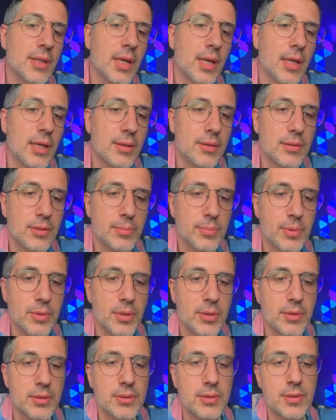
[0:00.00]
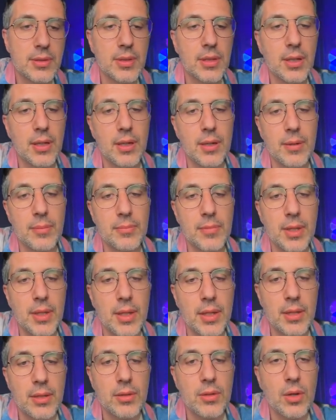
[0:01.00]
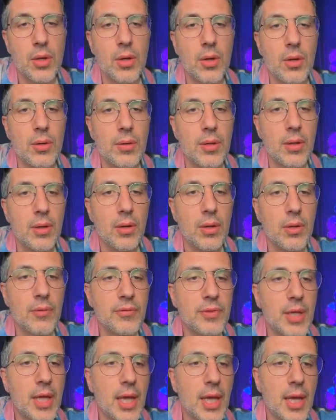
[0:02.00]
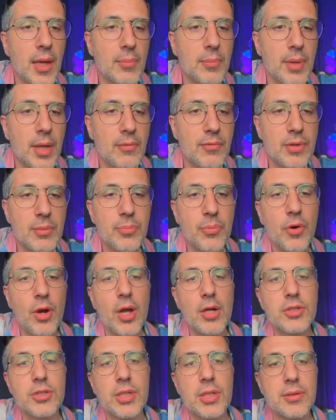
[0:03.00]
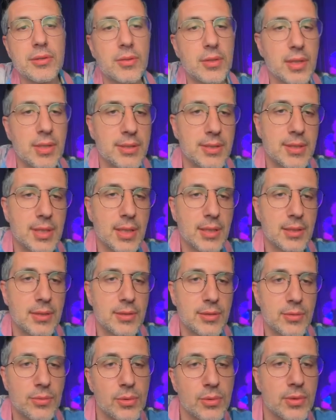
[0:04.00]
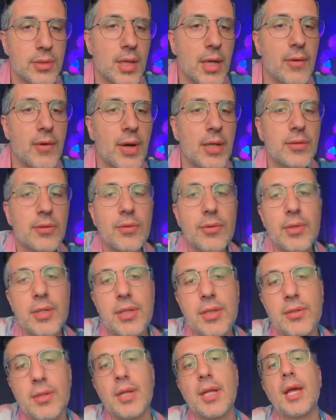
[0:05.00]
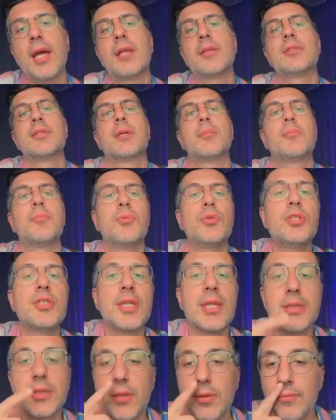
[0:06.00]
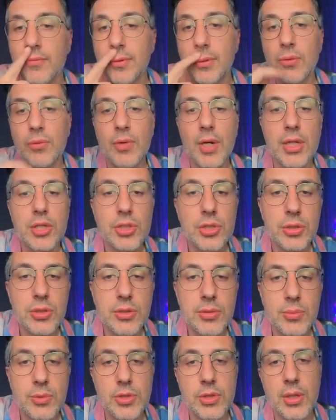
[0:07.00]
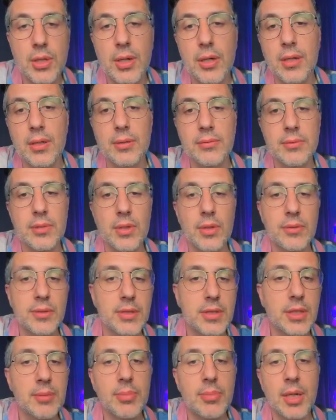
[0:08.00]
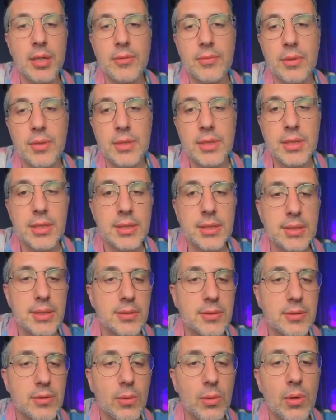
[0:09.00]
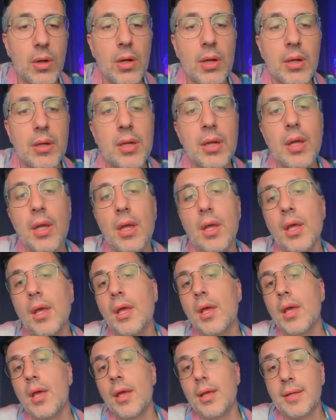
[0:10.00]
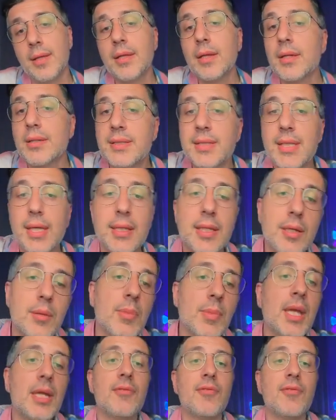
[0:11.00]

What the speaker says: and you put all of them. Every project, you can set its root directory. You can add some presets configurations, which are debug, release, and so on, that are setting many